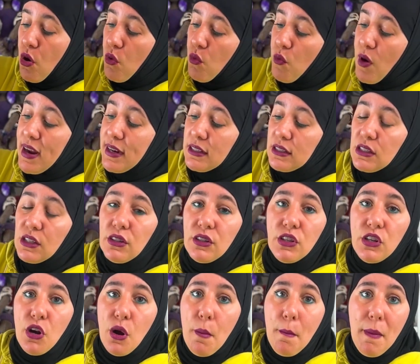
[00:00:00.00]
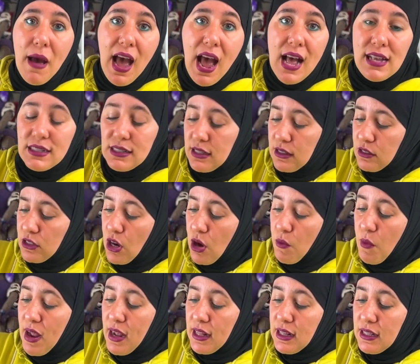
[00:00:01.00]
right to your mask
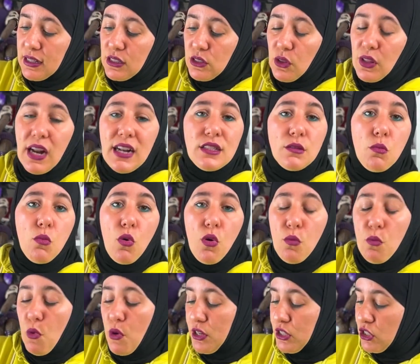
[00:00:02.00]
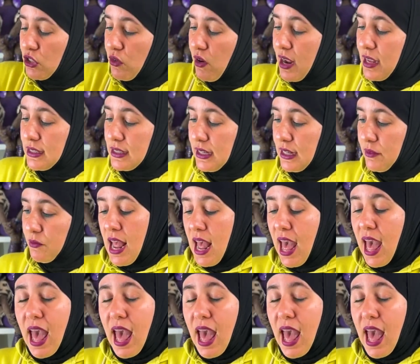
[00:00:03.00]
directly so that it's more moisturizing.